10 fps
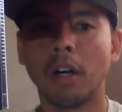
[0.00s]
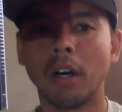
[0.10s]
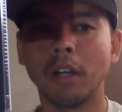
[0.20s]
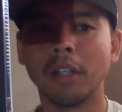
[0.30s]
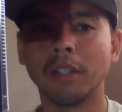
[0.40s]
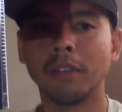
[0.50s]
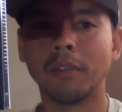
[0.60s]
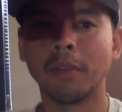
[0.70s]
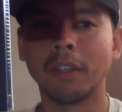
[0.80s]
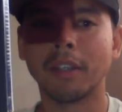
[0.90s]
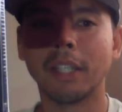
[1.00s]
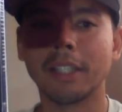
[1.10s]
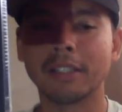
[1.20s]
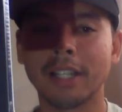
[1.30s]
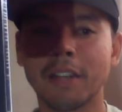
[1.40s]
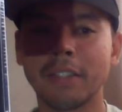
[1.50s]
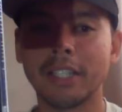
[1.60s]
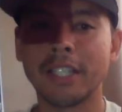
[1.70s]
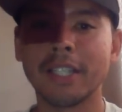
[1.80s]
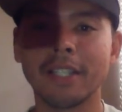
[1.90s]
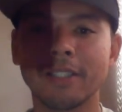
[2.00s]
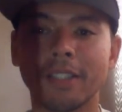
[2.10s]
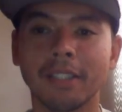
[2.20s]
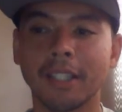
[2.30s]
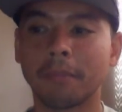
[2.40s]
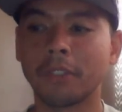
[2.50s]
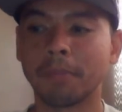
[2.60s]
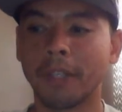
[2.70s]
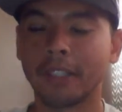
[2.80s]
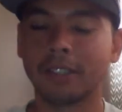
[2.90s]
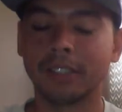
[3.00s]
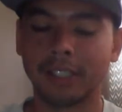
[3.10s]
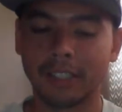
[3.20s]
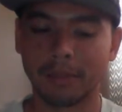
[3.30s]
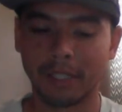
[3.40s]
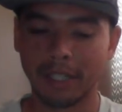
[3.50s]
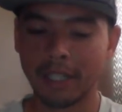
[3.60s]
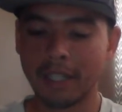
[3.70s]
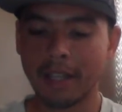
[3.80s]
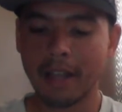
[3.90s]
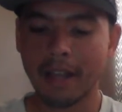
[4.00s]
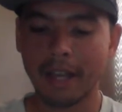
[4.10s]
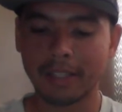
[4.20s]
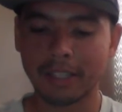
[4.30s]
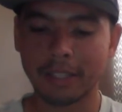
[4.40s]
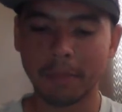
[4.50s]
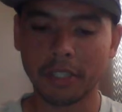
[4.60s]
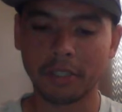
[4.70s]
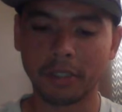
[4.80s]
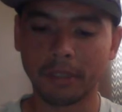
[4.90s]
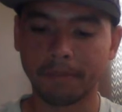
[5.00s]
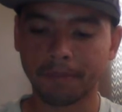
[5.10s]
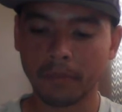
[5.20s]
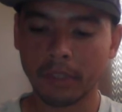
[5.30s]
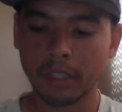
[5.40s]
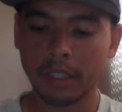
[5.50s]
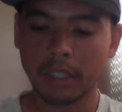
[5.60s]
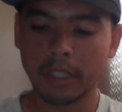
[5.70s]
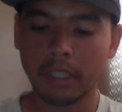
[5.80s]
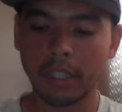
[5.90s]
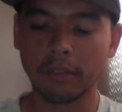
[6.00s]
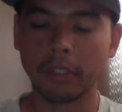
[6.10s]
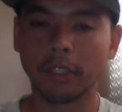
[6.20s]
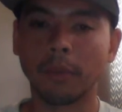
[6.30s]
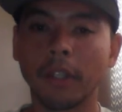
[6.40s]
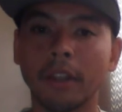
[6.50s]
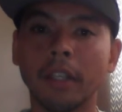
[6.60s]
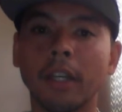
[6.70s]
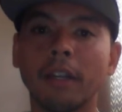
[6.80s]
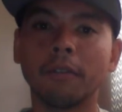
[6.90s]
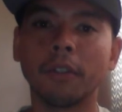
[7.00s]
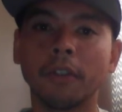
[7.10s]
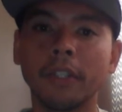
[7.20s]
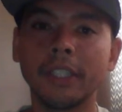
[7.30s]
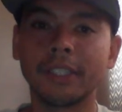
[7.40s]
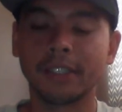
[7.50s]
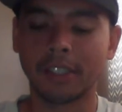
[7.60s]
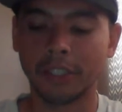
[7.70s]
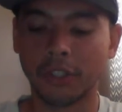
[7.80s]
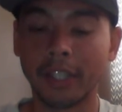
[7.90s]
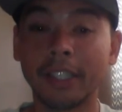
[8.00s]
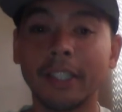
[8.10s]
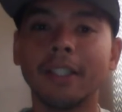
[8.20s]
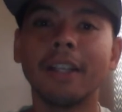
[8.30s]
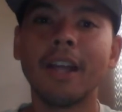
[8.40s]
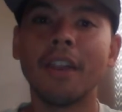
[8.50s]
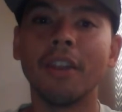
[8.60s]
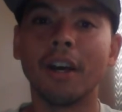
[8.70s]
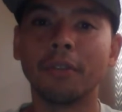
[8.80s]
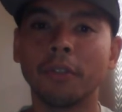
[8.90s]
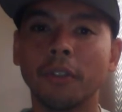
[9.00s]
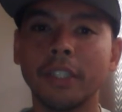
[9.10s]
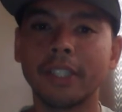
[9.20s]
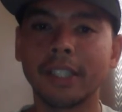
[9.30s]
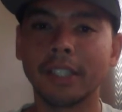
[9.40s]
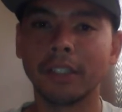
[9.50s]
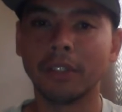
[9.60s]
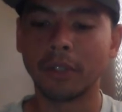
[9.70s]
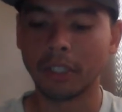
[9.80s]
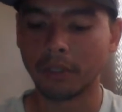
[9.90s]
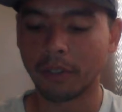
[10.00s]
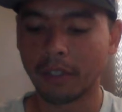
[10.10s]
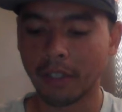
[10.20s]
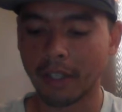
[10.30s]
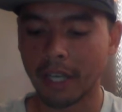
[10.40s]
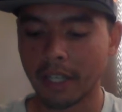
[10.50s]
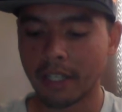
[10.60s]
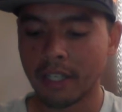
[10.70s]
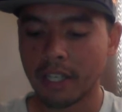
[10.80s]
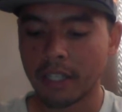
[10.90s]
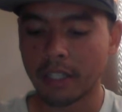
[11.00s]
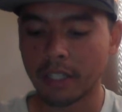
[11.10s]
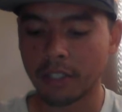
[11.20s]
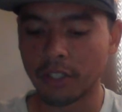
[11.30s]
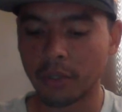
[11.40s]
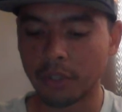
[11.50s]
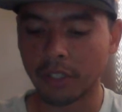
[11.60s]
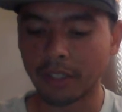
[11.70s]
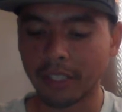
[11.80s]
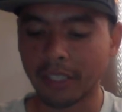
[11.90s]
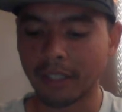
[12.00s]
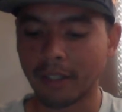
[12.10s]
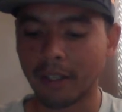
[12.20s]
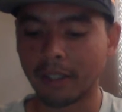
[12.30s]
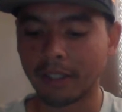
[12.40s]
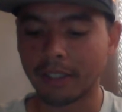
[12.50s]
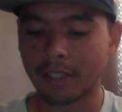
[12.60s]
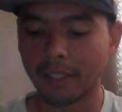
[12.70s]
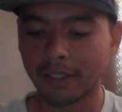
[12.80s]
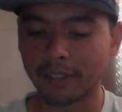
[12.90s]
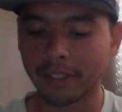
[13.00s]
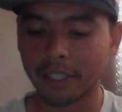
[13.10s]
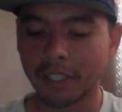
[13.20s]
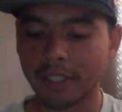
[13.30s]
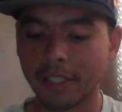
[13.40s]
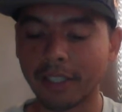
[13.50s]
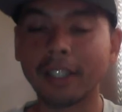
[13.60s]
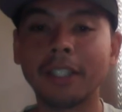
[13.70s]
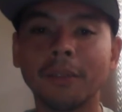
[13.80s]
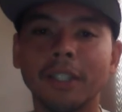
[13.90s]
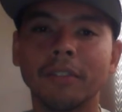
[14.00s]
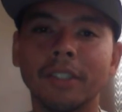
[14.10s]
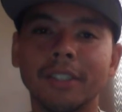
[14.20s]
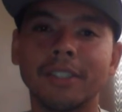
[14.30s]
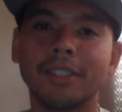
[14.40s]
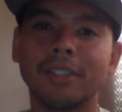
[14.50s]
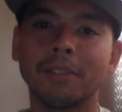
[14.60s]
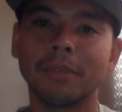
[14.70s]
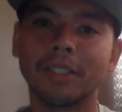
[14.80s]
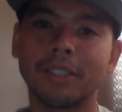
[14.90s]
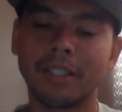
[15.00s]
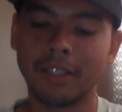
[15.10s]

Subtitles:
art with, it doesn't have any details on it like most box art does, but it has a special cover with the dreaded not for resale logo that is usually on these collector's editions. Not that anyone ever listens to them, because